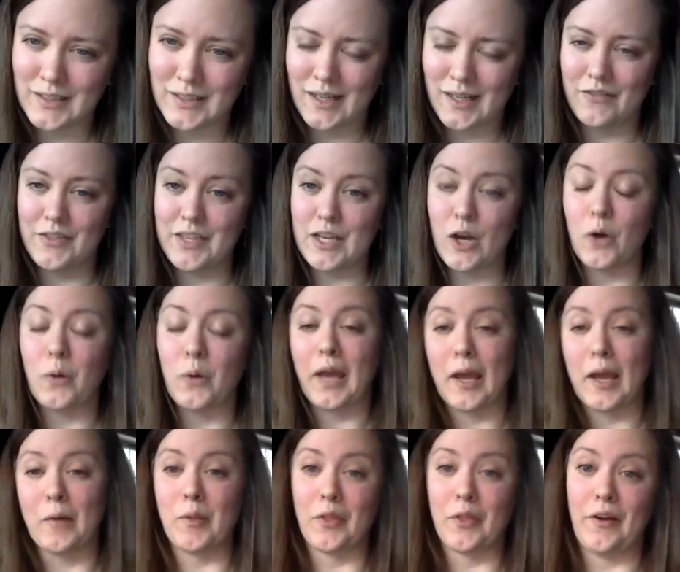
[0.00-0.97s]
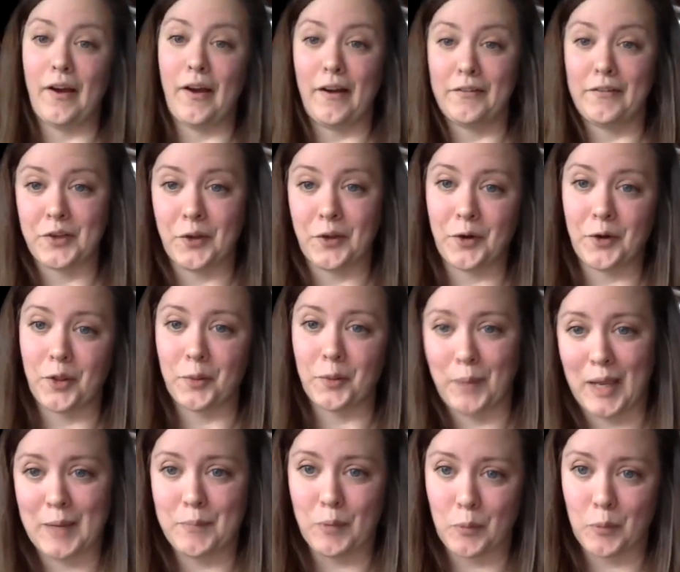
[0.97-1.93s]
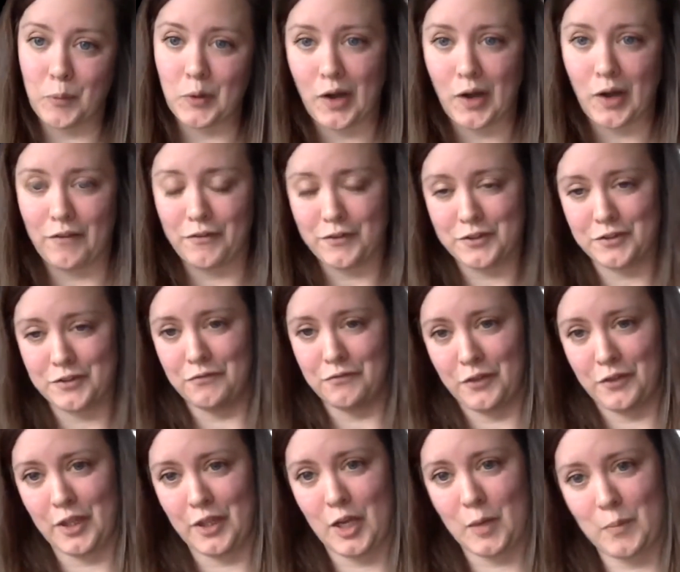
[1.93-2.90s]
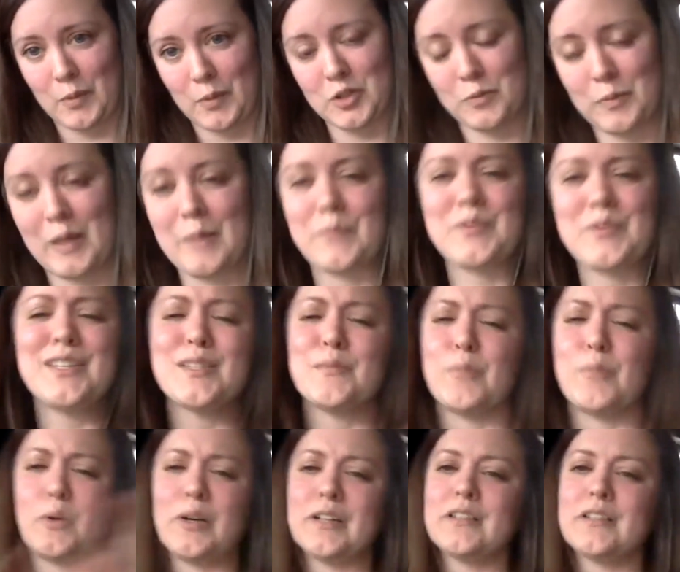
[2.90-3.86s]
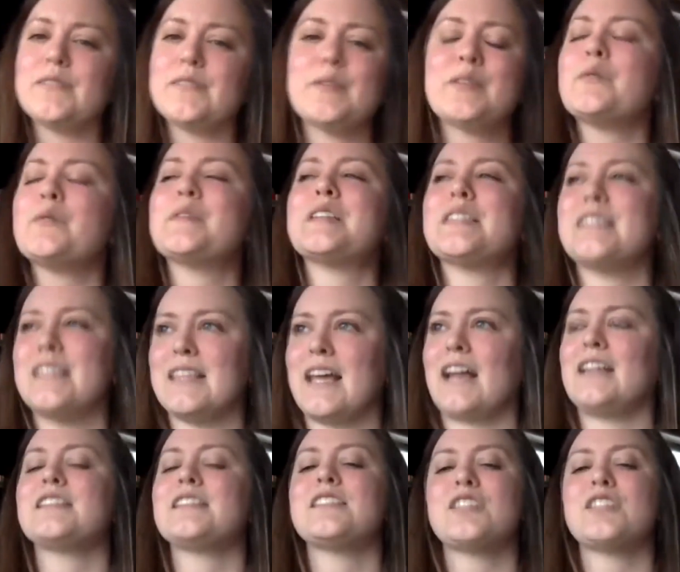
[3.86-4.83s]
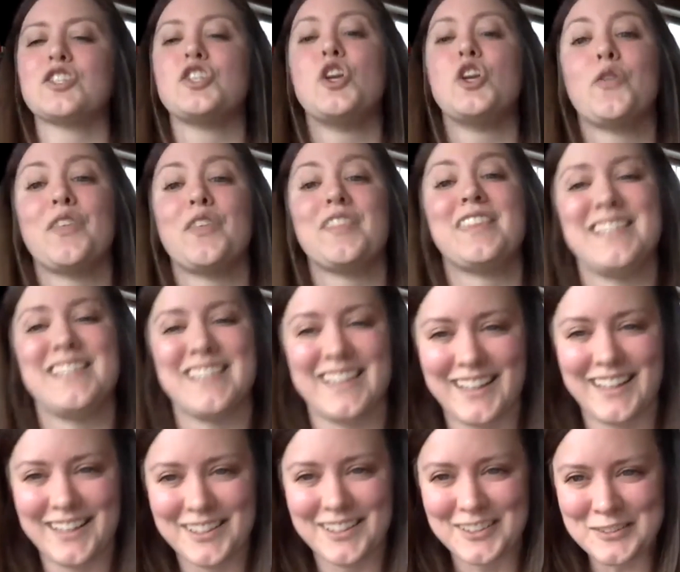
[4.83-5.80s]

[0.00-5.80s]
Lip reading: of the, okay, well, they'll have to go to the paperwork office and fill out a bunch of papers. That's boring. We don't want to see that. Let's just know that they did it.